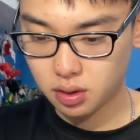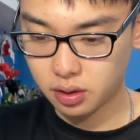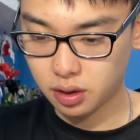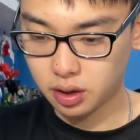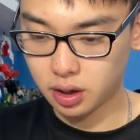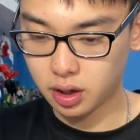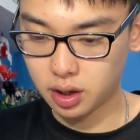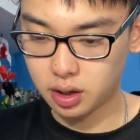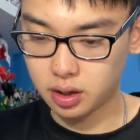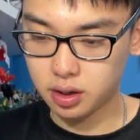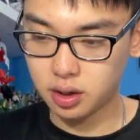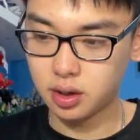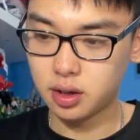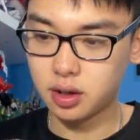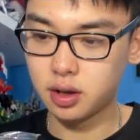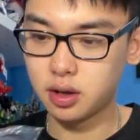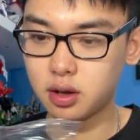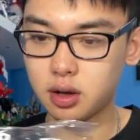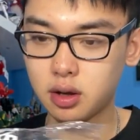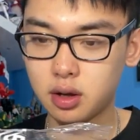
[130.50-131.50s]
Okay.
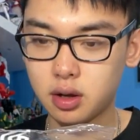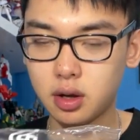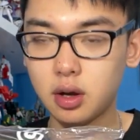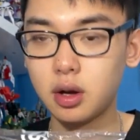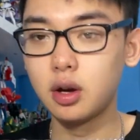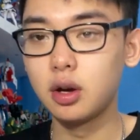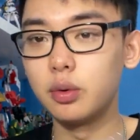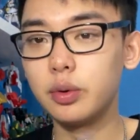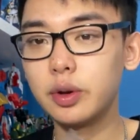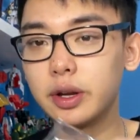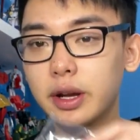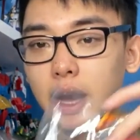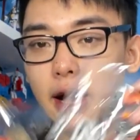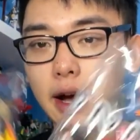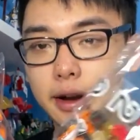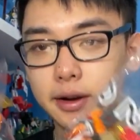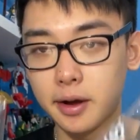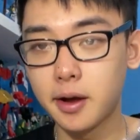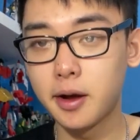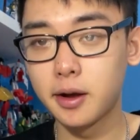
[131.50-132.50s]
We
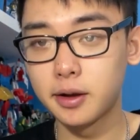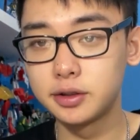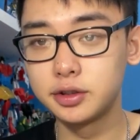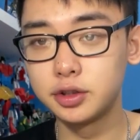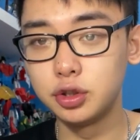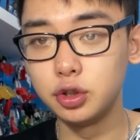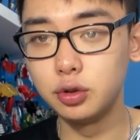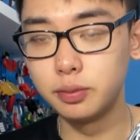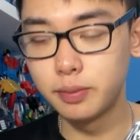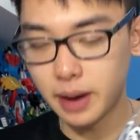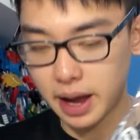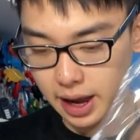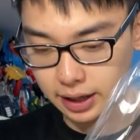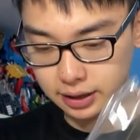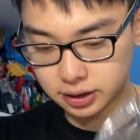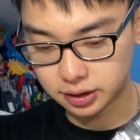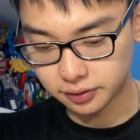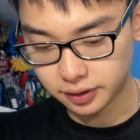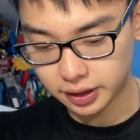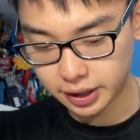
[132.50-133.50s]
got 2
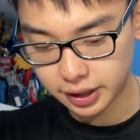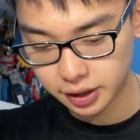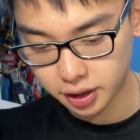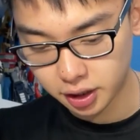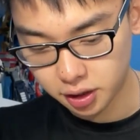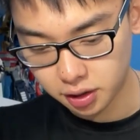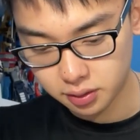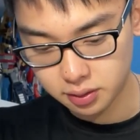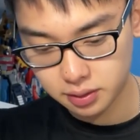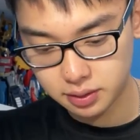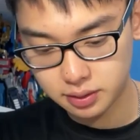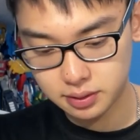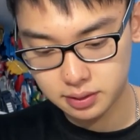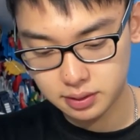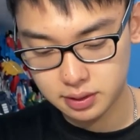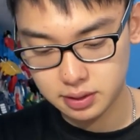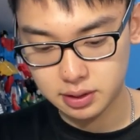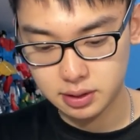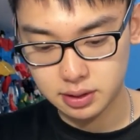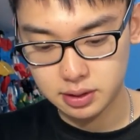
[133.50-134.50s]
bags of Lego.
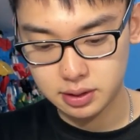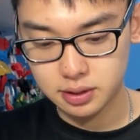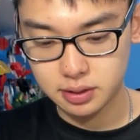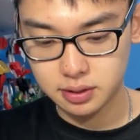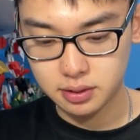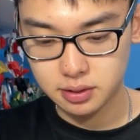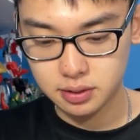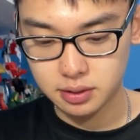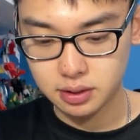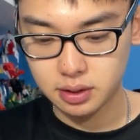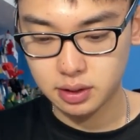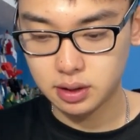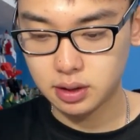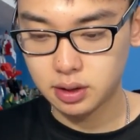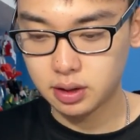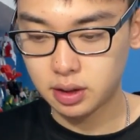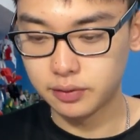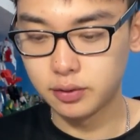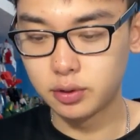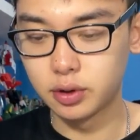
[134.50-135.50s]

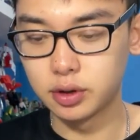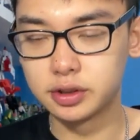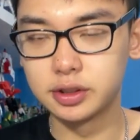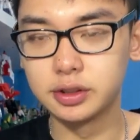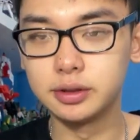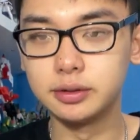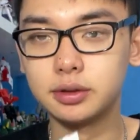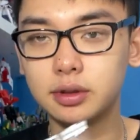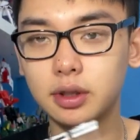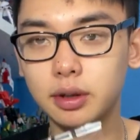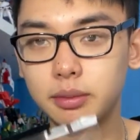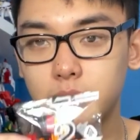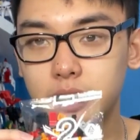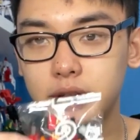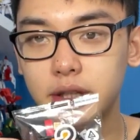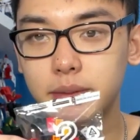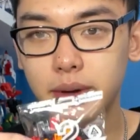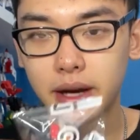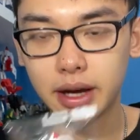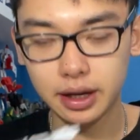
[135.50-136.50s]
Of course, a
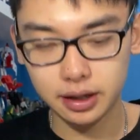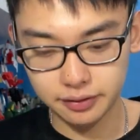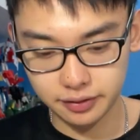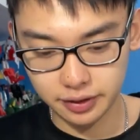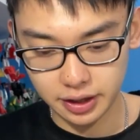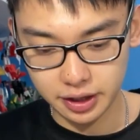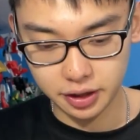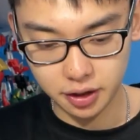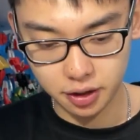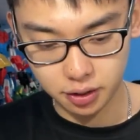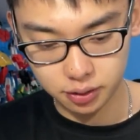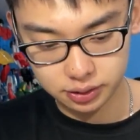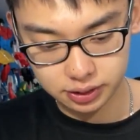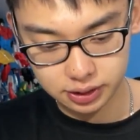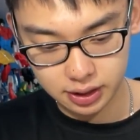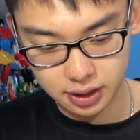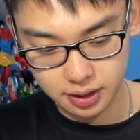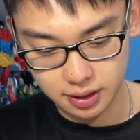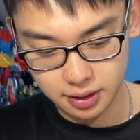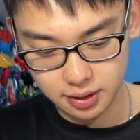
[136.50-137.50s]
mini bag of Legos.
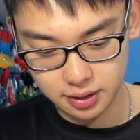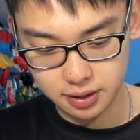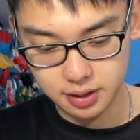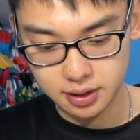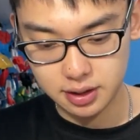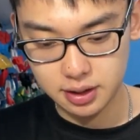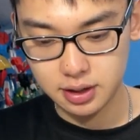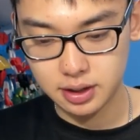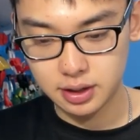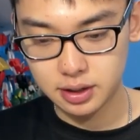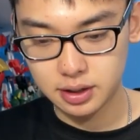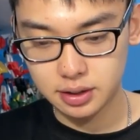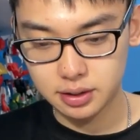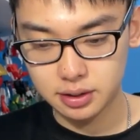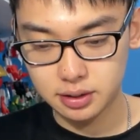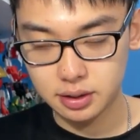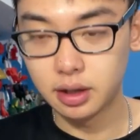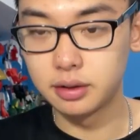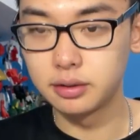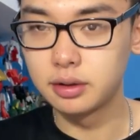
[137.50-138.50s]

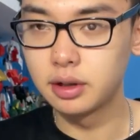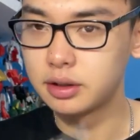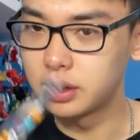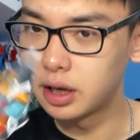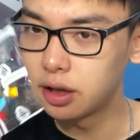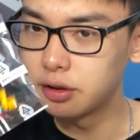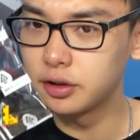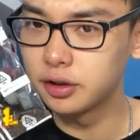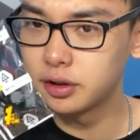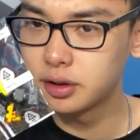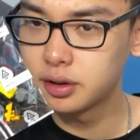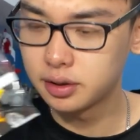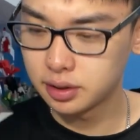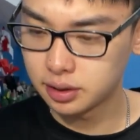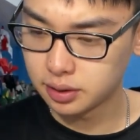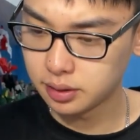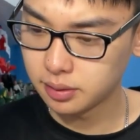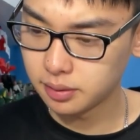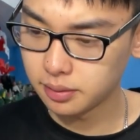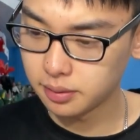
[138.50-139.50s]
Another
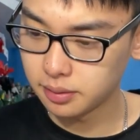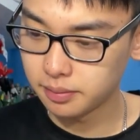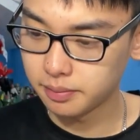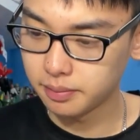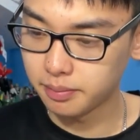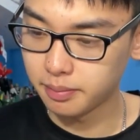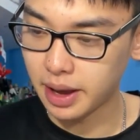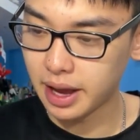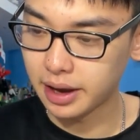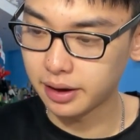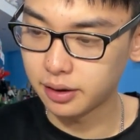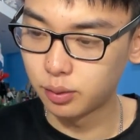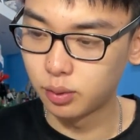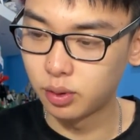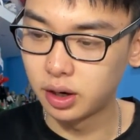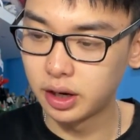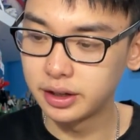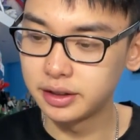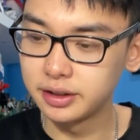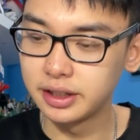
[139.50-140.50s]
bag
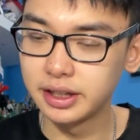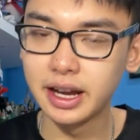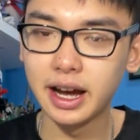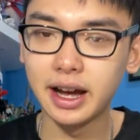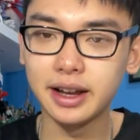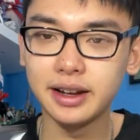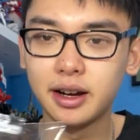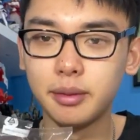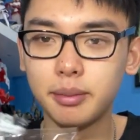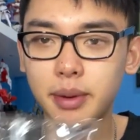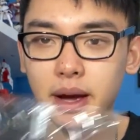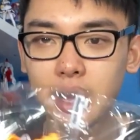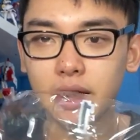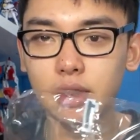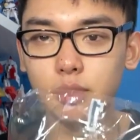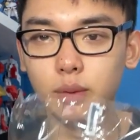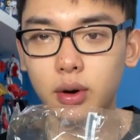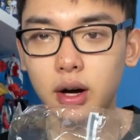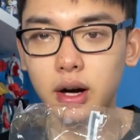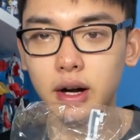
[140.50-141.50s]
1. You got a bag
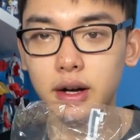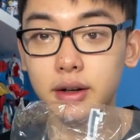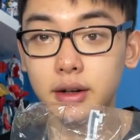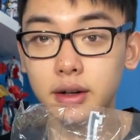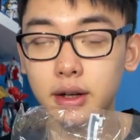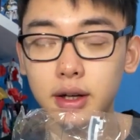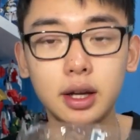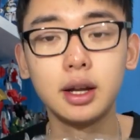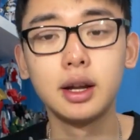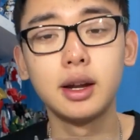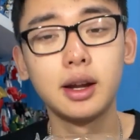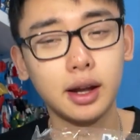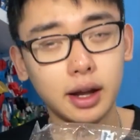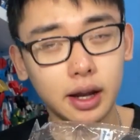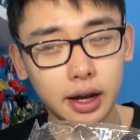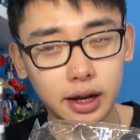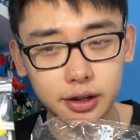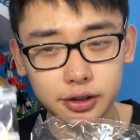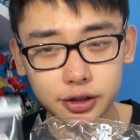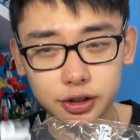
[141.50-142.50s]
1
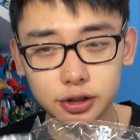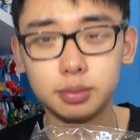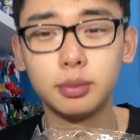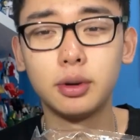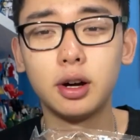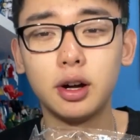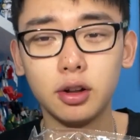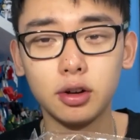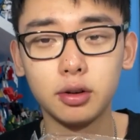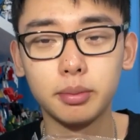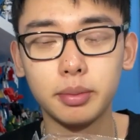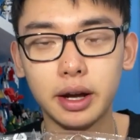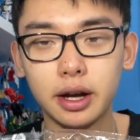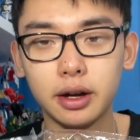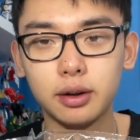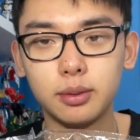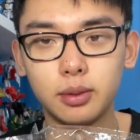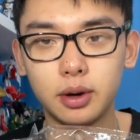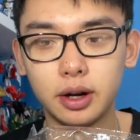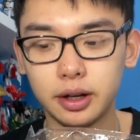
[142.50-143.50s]
and a smaller
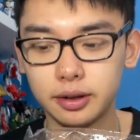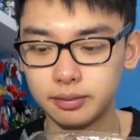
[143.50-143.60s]
bag 1.